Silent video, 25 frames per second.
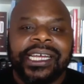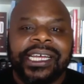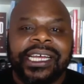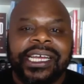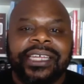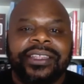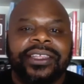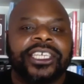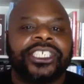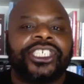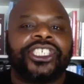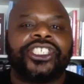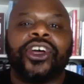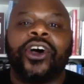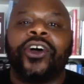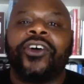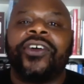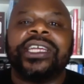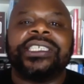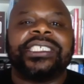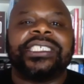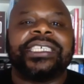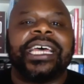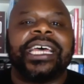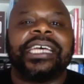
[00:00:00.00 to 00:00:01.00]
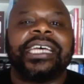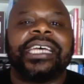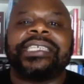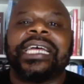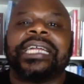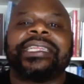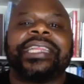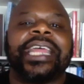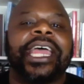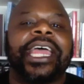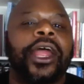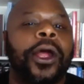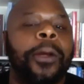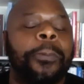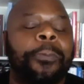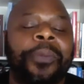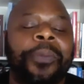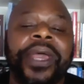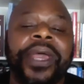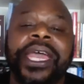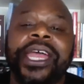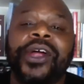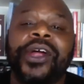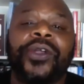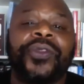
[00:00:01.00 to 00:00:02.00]
the story says that there
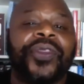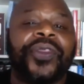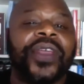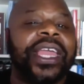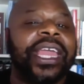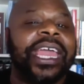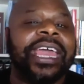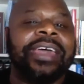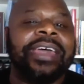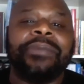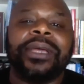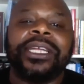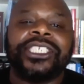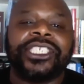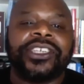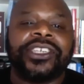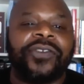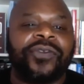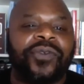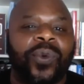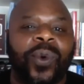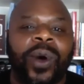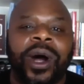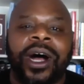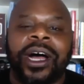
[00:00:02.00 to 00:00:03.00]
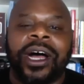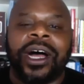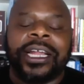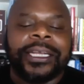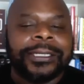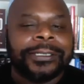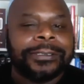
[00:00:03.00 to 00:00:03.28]
appeared the image of one.